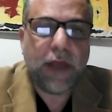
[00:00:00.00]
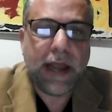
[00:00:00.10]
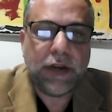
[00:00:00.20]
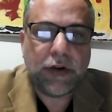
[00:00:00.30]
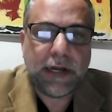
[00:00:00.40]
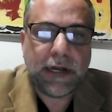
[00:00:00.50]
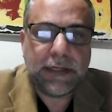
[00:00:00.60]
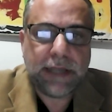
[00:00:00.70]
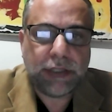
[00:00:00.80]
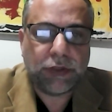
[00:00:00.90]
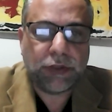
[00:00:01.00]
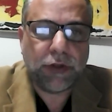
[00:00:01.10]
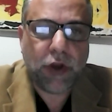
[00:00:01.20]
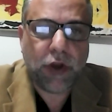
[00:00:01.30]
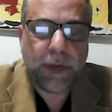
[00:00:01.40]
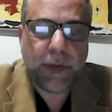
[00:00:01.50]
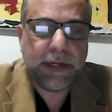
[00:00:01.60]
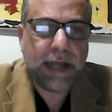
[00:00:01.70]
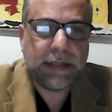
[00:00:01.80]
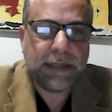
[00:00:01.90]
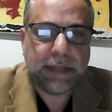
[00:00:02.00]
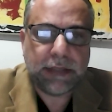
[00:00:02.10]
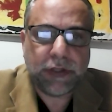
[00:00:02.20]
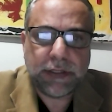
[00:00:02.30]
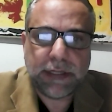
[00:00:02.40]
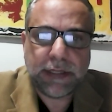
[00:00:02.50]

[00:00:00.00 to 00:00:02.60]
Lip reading: an organization, company, etc.,